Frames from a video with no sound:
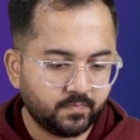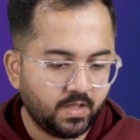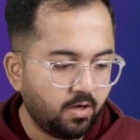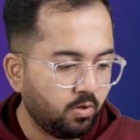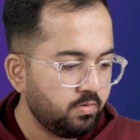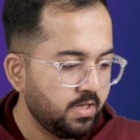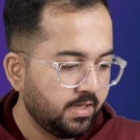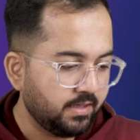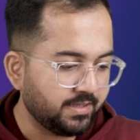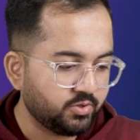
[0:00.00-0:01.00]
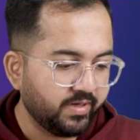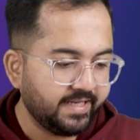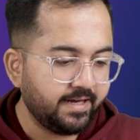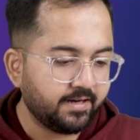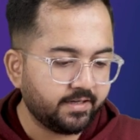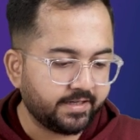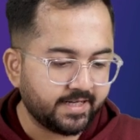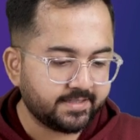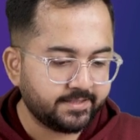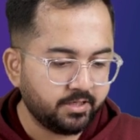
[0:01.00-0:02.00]
Now let's quickly add a
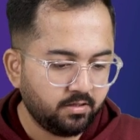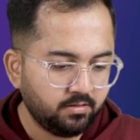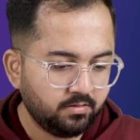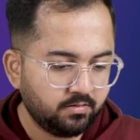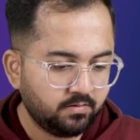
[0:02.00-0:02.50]
text here